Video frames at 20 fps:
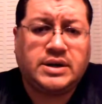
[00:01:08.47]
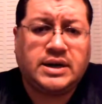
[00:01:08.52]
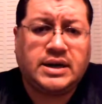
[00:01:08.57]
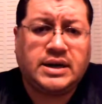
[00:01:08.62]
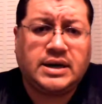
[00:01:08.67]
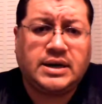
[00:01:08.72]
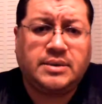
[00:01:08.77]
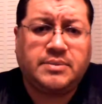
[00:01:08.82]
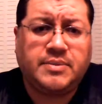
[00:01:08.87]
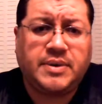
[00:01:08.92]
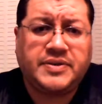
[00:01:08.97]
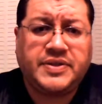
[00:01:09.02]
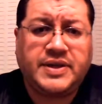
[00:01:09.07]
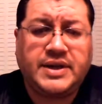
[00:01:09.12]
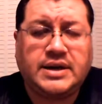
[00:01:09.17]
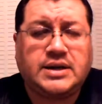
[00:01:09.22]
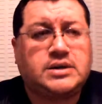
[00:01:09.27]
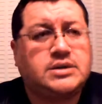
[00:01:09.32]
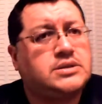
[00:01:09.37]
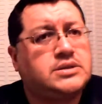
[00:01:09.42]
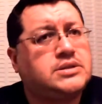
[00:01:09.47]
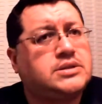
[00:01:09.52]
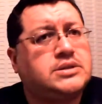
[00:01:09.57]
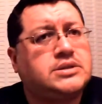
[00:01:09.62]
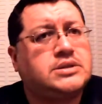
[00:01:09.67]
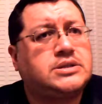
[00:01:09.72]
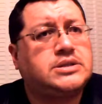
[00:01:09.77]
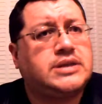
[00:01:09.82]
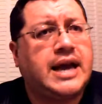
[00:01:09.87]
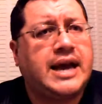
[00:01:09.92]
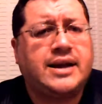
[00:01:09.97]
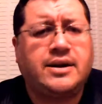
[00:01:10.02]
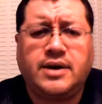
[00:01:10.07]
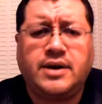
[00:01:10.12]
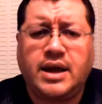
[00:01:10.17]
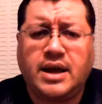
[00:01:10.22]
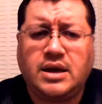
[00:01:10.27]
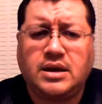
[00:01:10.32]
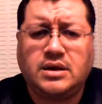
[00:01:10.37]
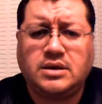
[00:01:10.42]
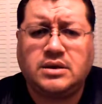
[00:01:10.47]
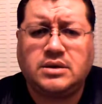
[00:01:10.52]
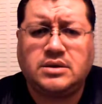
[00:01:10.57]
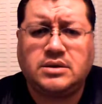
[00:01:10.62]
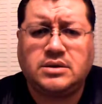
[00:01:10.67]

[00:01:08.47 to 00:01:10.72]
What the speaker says: I think, Saturday